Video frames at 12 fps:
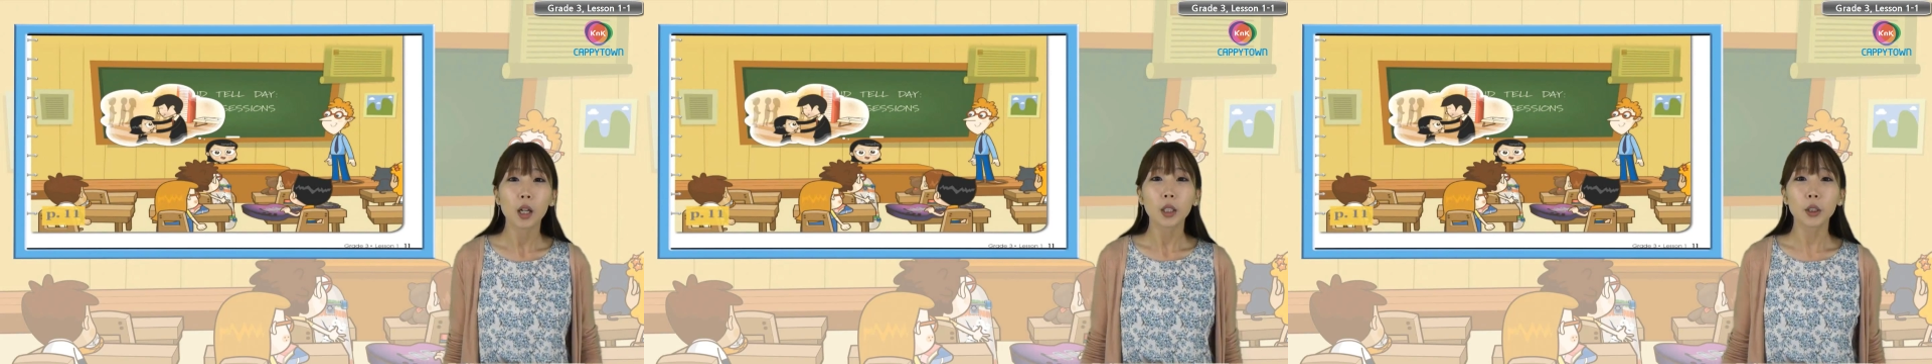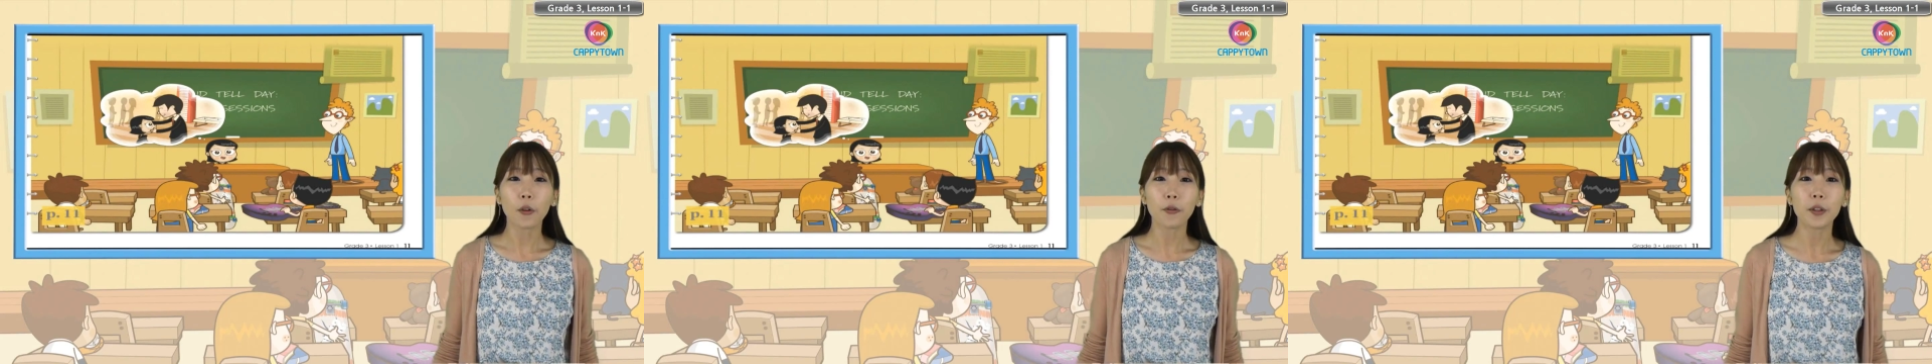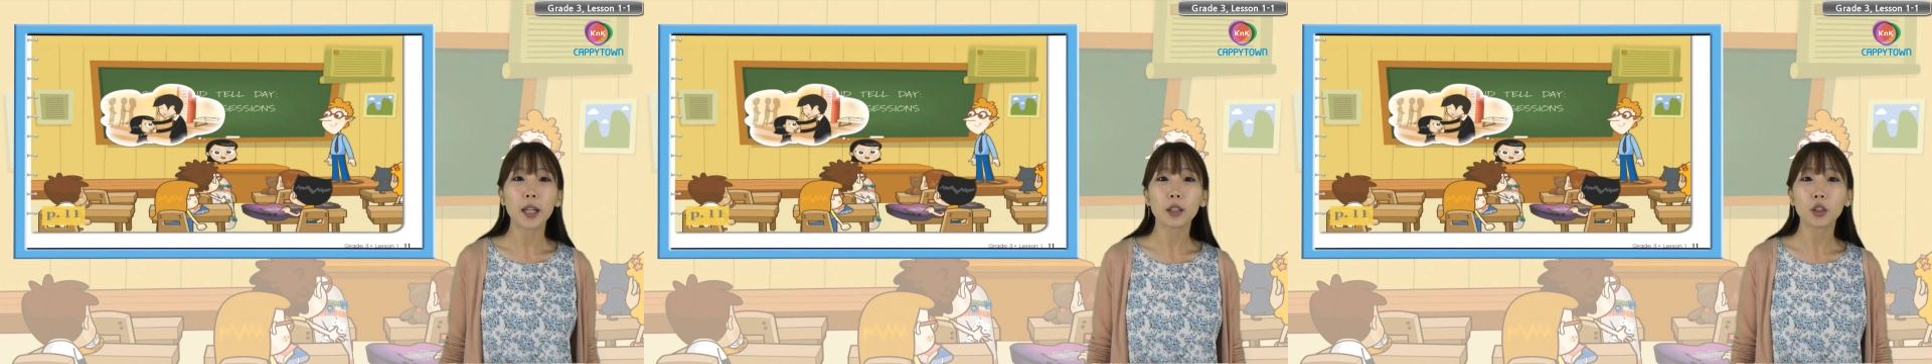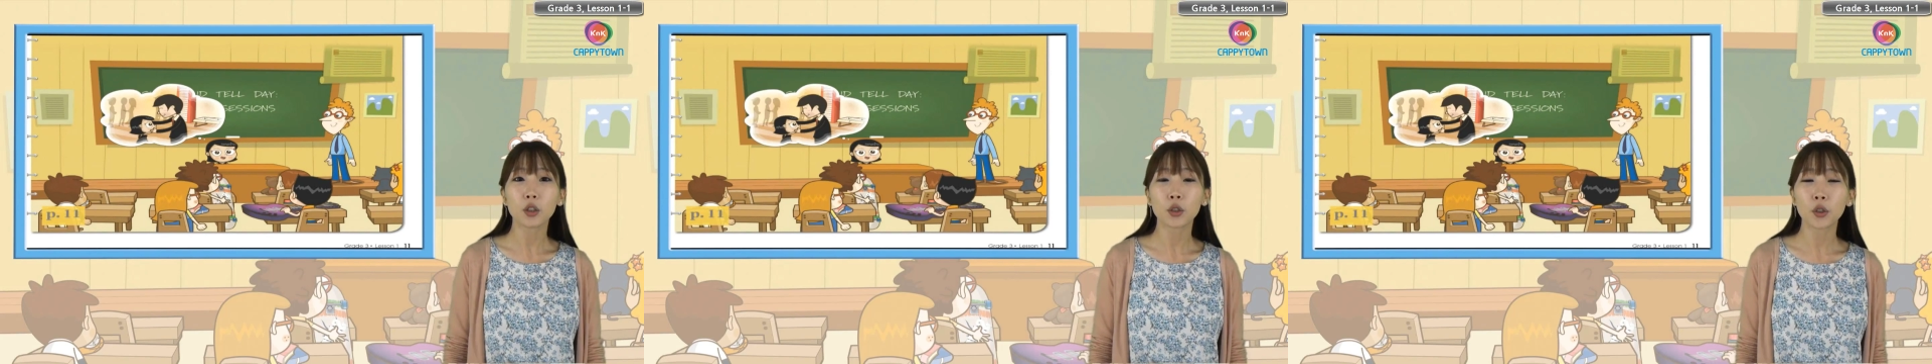
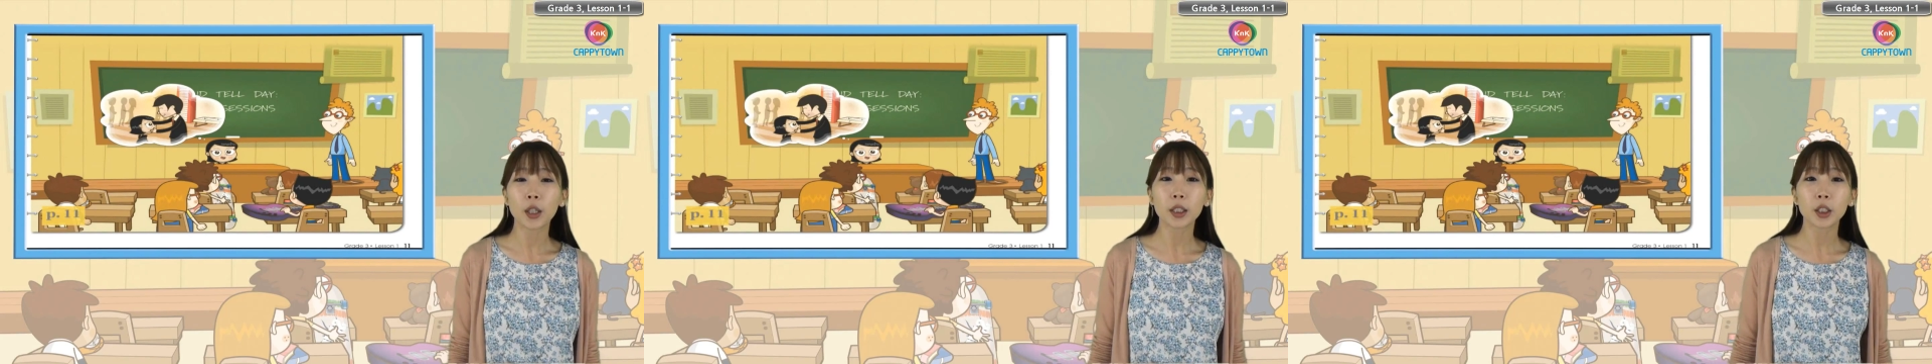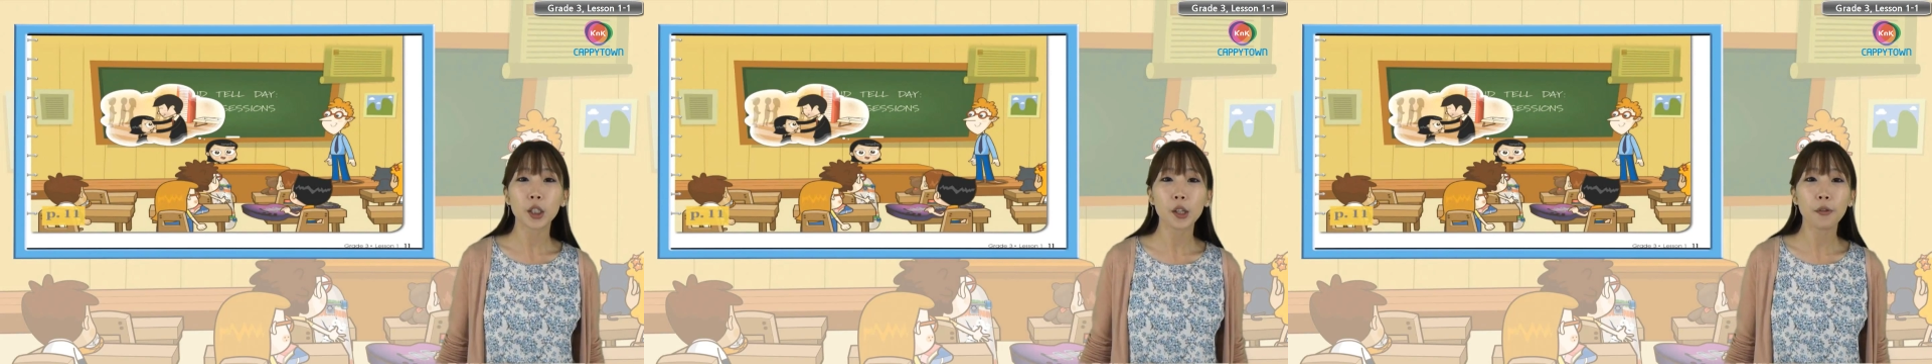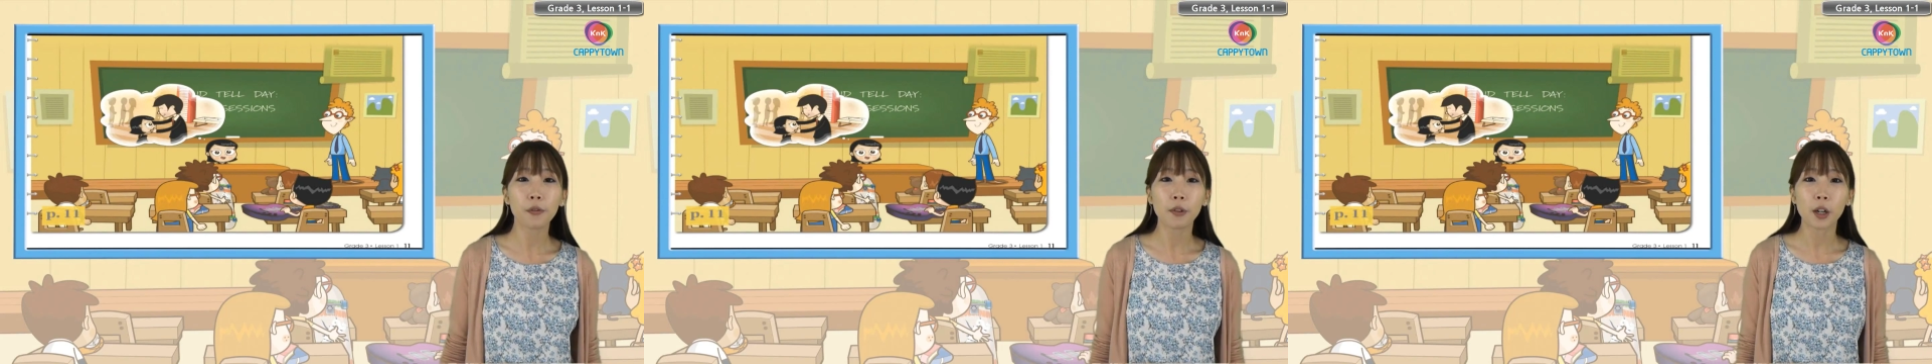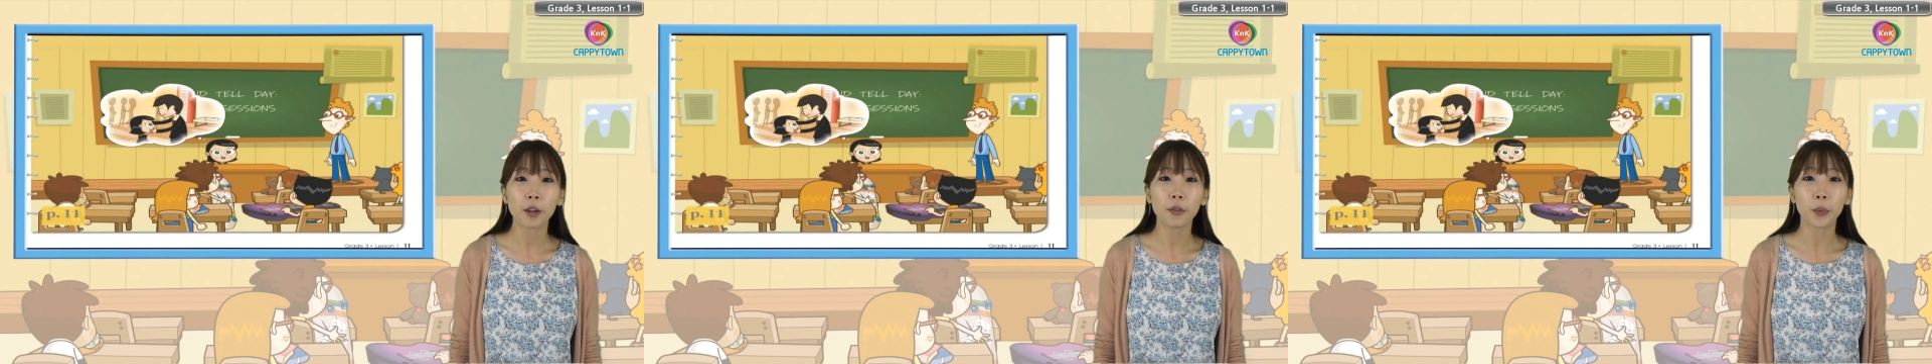Sophia struts to the
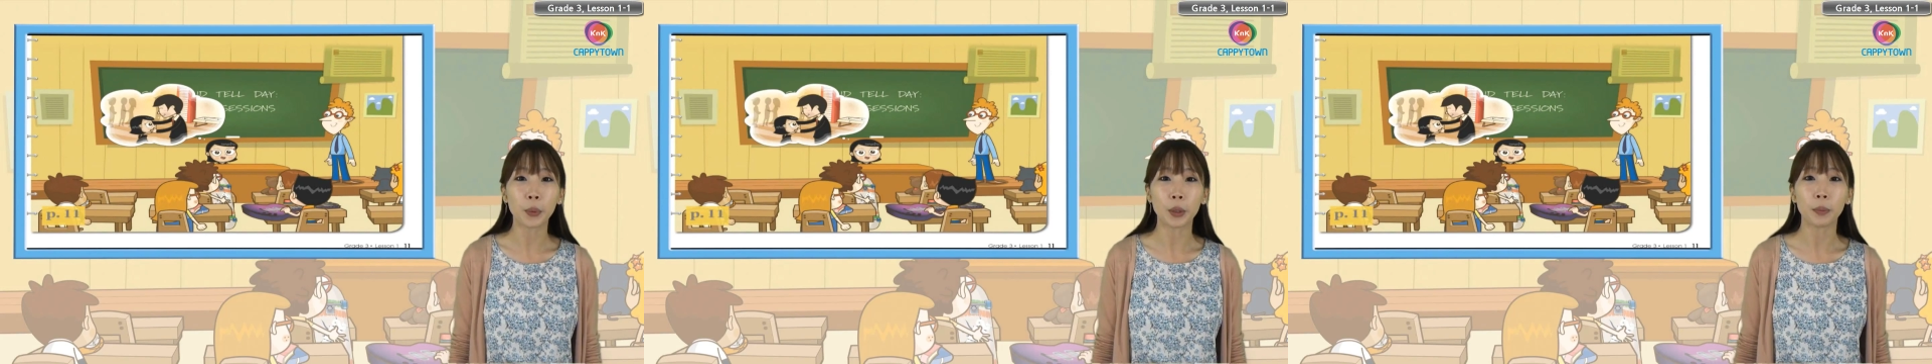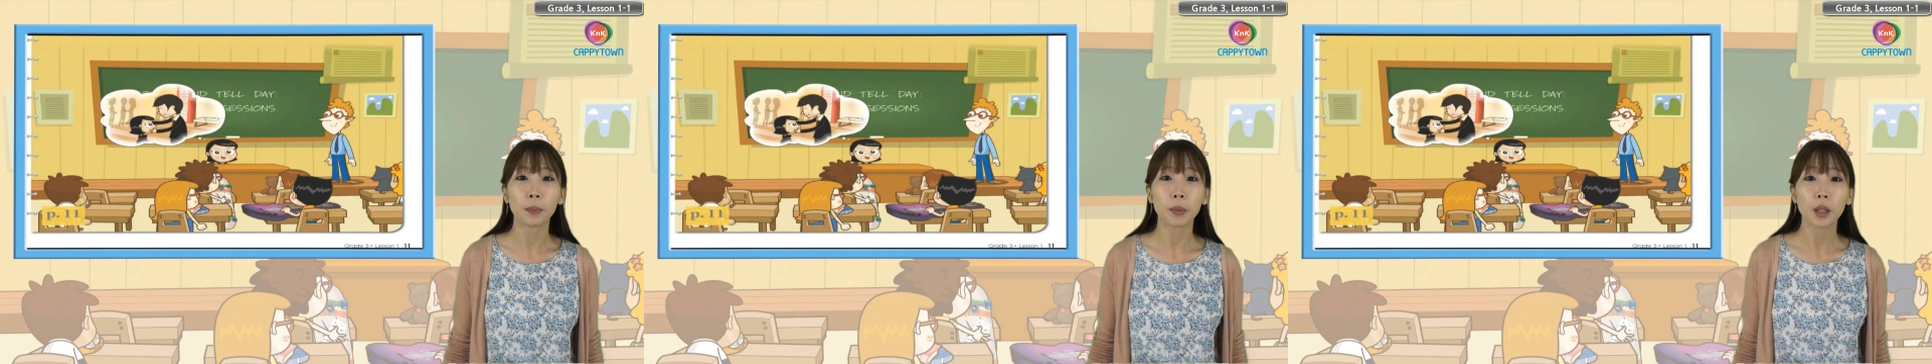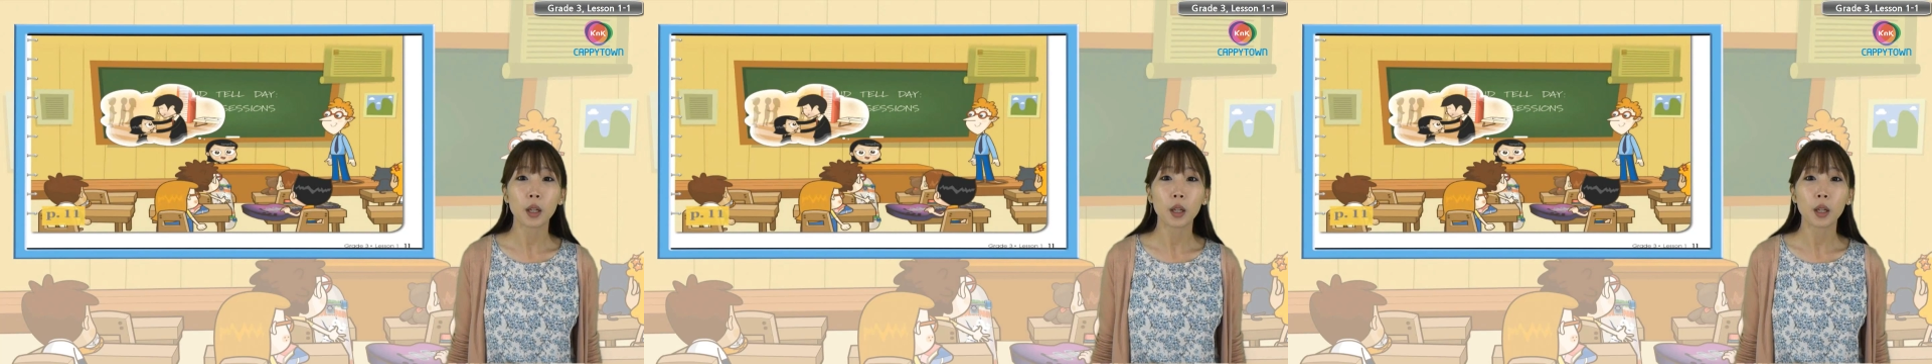front of the room.